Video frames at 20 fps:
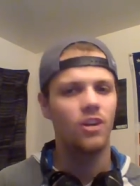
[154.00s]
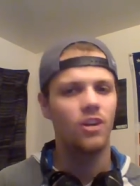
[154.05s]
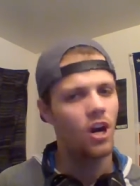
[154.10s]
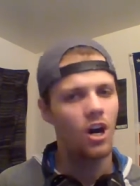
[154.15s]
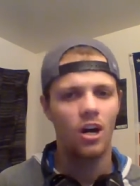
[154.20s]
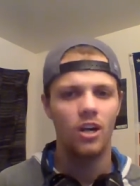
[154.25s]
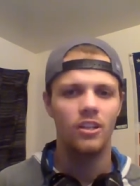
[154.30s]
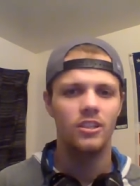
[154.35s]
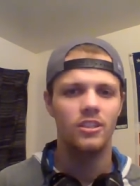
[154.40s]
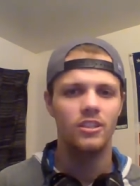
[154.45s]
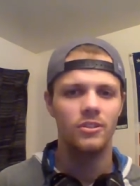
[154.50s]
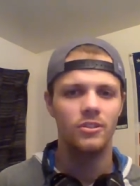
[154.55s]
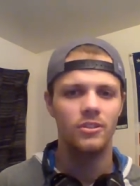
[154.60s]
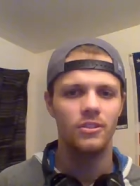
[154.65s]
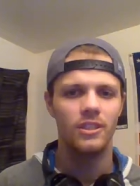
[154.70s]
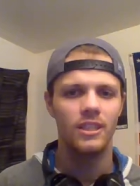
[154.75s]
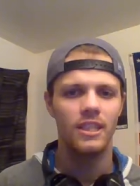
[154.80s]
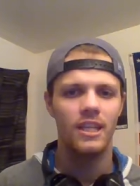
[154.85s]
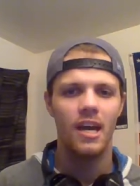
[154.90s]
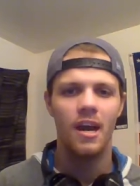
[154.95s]
Call of
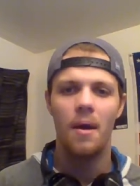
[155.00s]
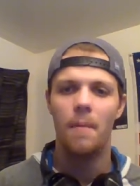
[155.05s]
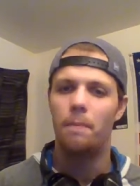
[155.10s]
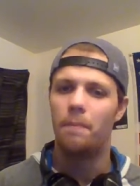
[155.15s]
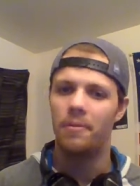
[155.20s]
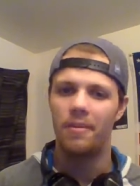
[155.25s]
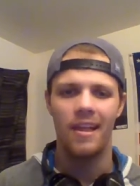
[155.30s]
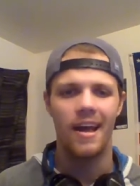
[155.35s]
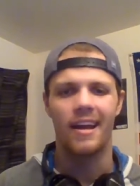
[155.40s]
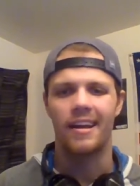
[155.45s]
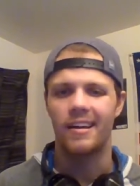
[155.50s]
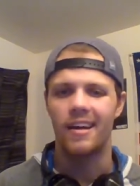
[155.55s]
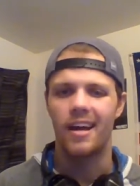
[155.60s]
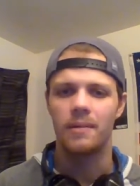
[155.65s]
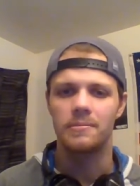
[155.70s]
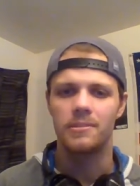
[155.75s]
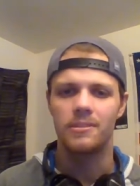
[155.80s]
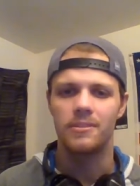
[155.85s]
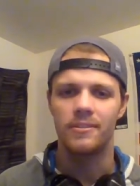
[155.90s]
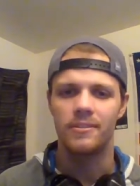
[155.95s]
Duty Black
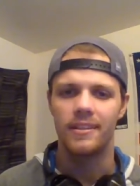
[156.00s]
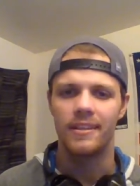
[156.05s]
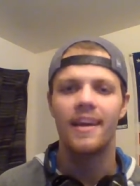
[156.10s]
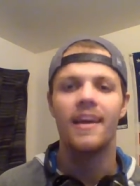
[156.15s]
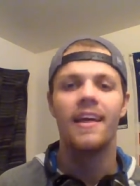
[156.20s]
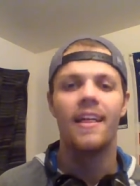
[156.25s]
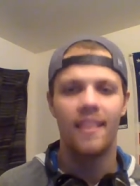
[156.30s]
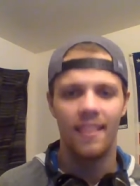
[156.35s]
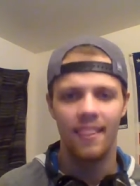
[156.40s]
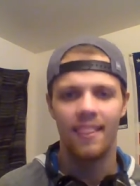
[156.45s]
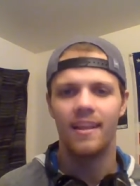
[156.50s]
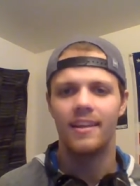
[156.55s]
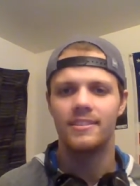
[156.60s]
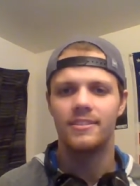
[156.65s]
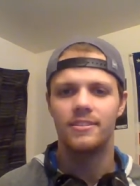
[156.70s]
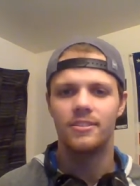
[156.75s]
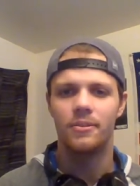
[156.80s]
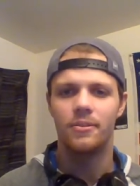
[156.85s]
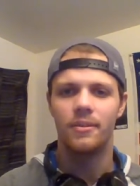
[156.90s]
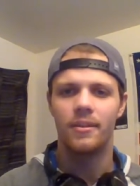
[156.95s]
Ops 3.
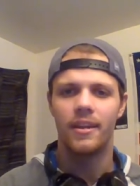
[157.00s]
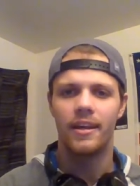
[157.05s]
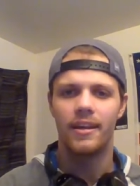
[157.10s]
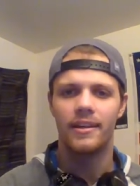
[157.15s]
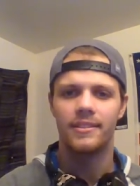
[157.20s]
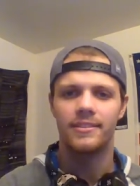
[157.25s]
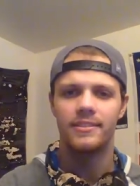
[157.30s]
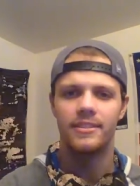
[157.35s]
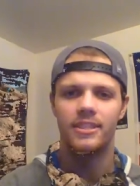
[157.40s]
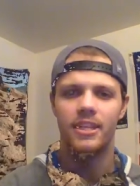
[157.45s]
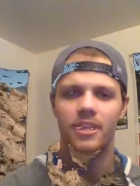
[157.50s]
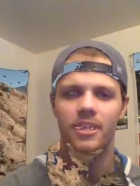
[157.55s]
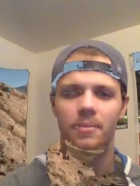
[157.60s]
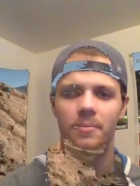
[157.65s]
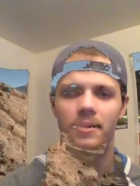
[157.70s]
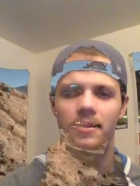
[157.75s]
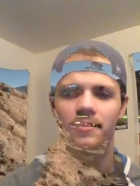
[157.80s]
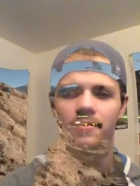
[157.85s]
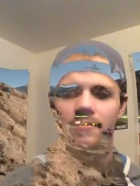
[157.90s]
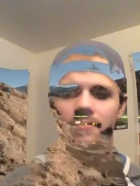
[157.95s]
Let's do it, ladies and
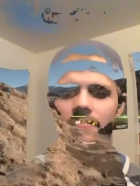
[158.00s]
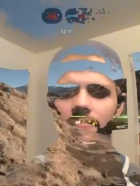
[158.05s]
gentlemen.